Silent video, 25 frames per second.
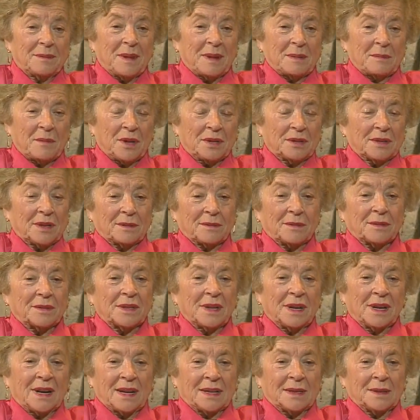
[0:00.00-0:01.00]
my mother
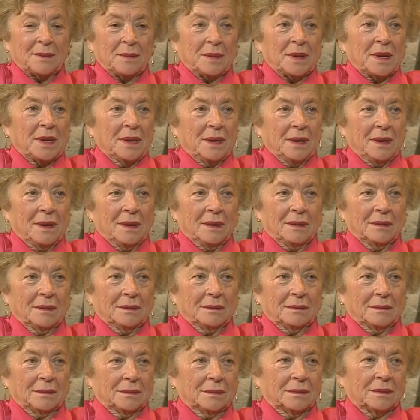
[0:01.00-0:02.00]
wouldn't let me.
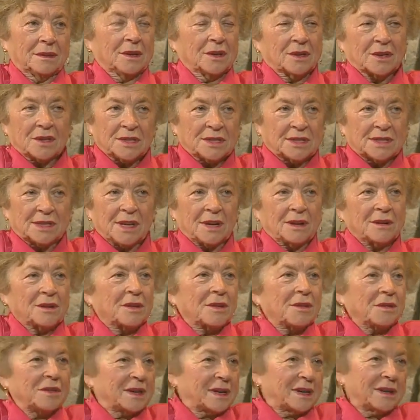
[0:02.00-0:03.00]
Girls don't
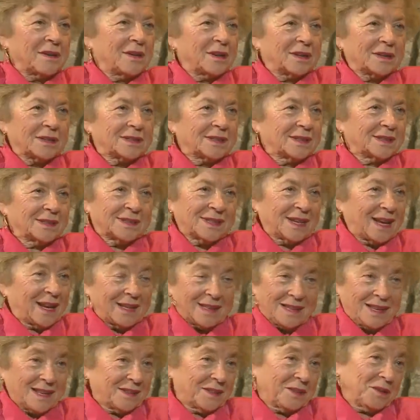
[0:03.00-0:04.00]
go on horses. I
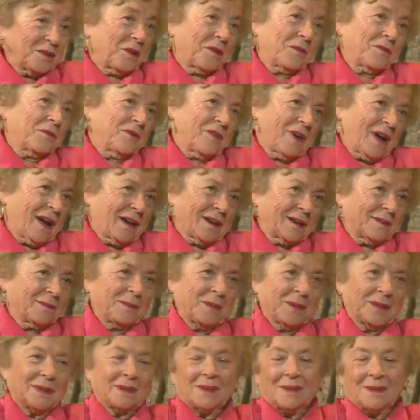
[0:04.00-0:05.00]
didn't know why,
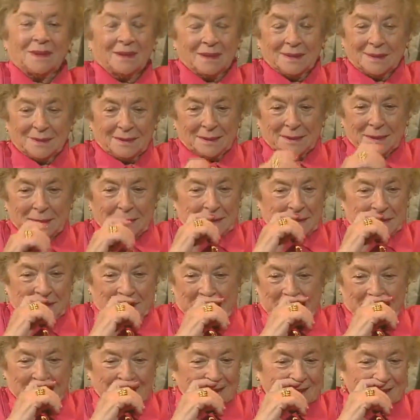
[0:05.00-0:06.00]
but she
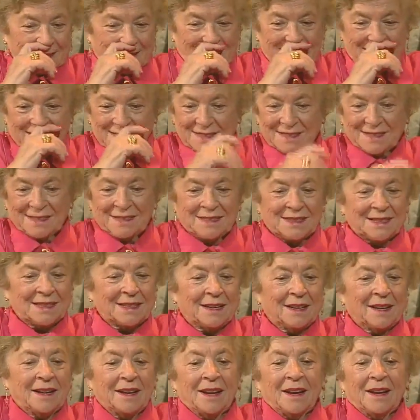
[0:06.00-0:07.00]
had her reasons.
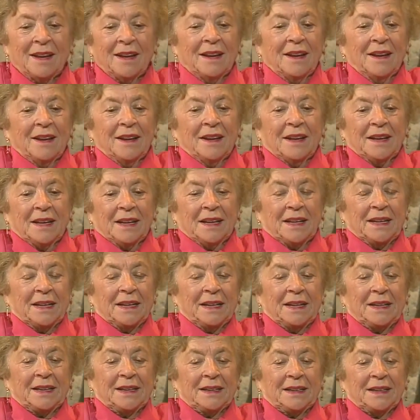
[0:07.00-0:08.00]

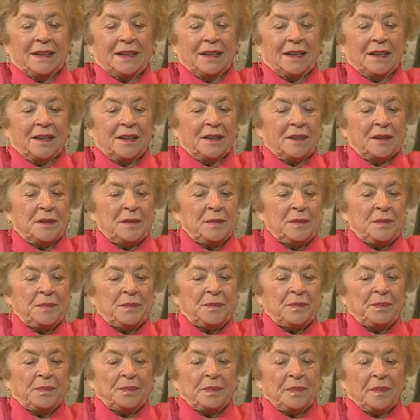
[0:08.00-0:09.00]
And uh,
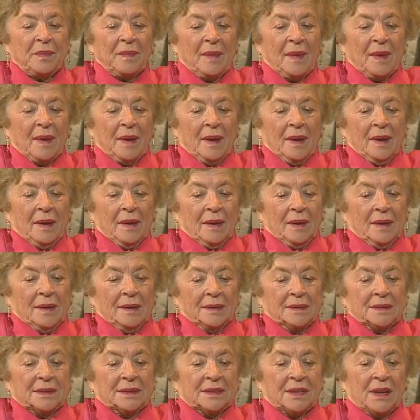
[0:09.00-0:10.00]

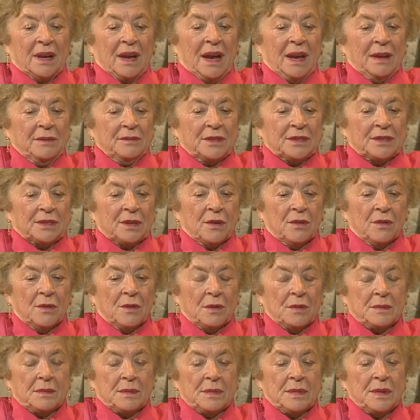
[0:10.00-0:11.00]
so I was
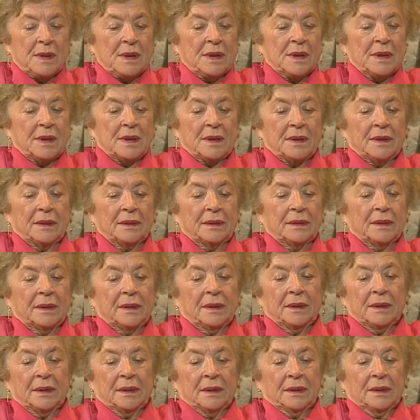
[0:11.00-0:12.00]
home
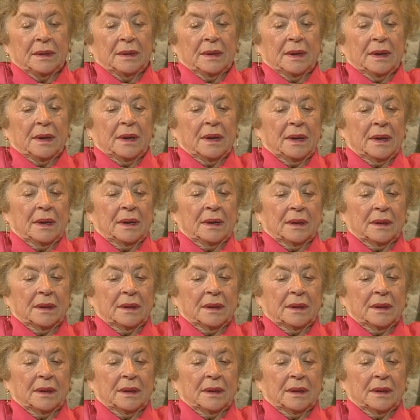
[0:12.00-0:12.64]
uh,